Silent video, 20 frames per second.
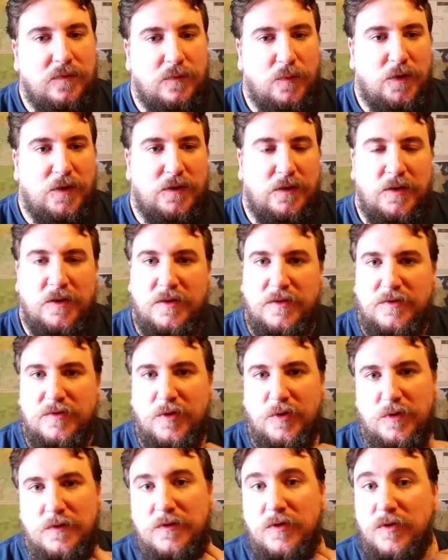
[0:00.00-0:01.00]
One of the guards
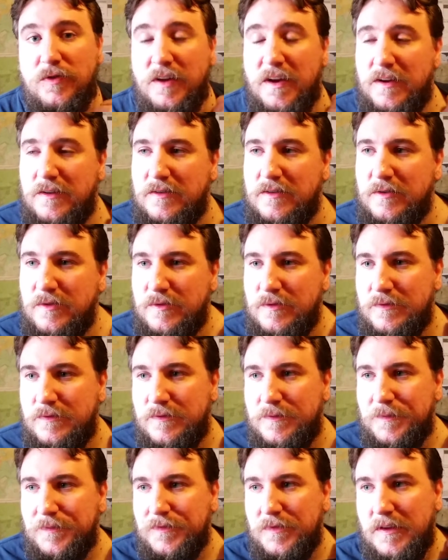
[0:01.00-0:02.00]
drove to Tesco
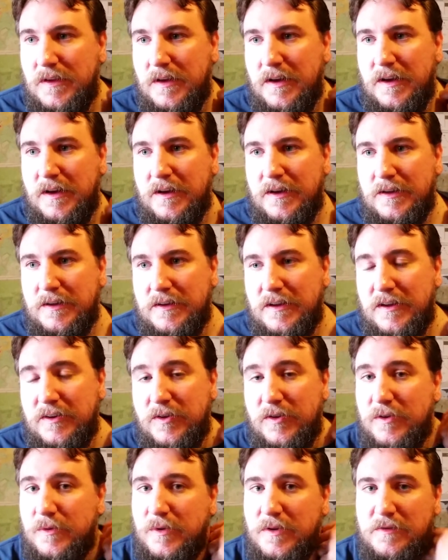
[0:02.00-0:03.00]
and
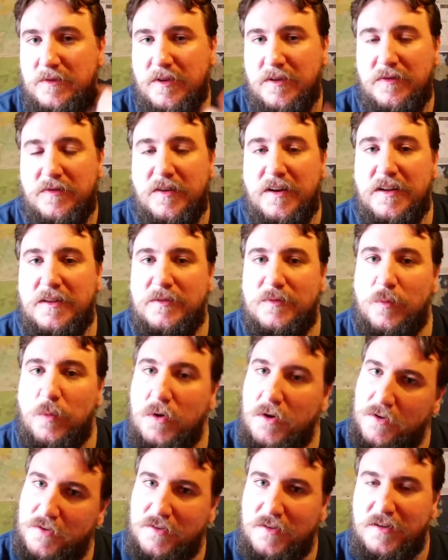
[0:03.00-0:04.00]
another one of our friends
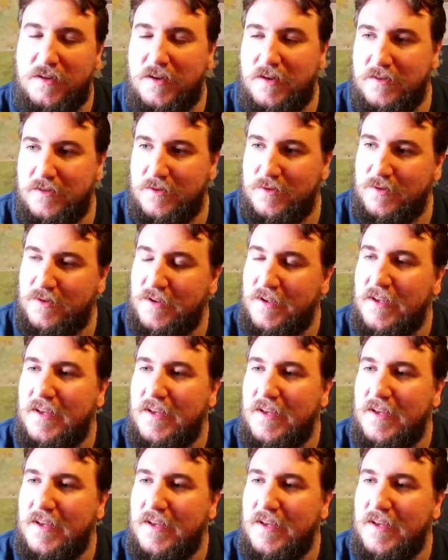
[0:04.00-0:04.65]
works in Tesco's.